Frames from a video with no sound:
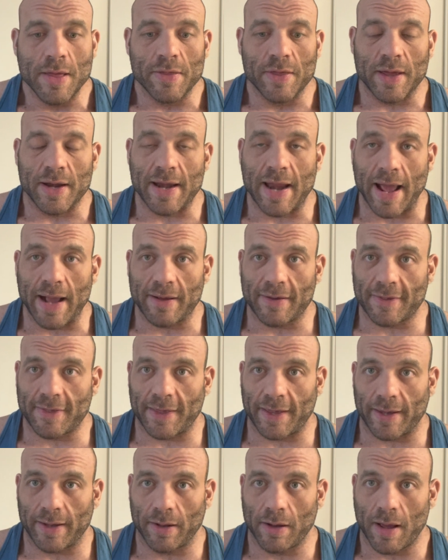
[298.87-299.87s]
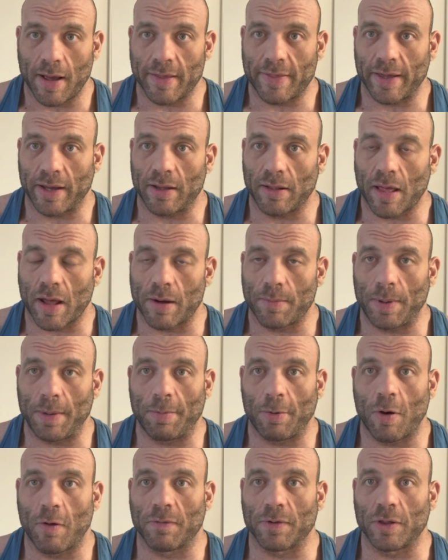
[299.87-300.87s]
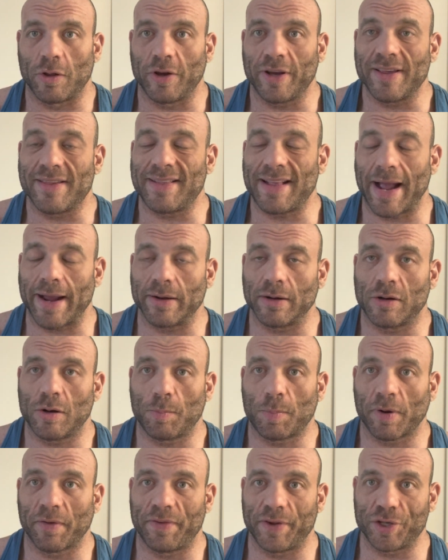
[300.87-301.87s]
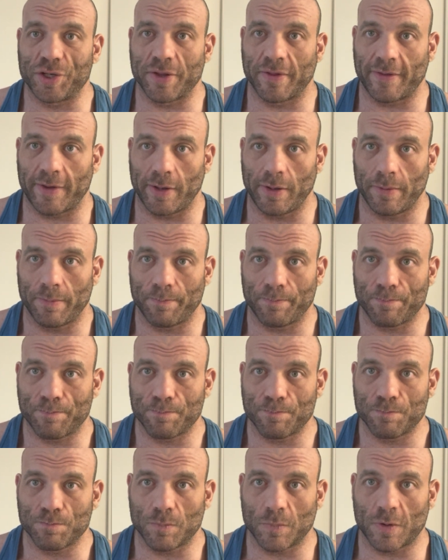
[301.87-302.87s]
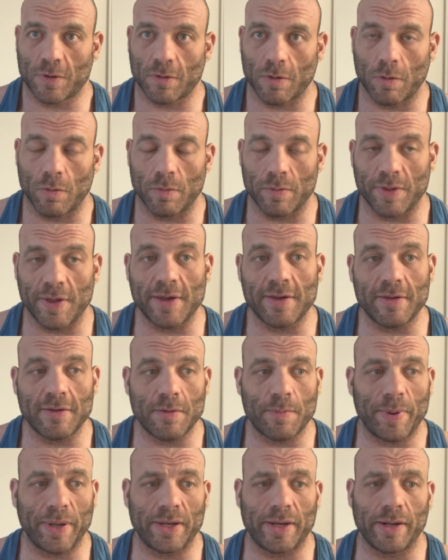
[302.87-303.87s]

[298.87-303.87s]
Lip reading: The next thing I think a lot of people overlook is technical proficiency. So this is a big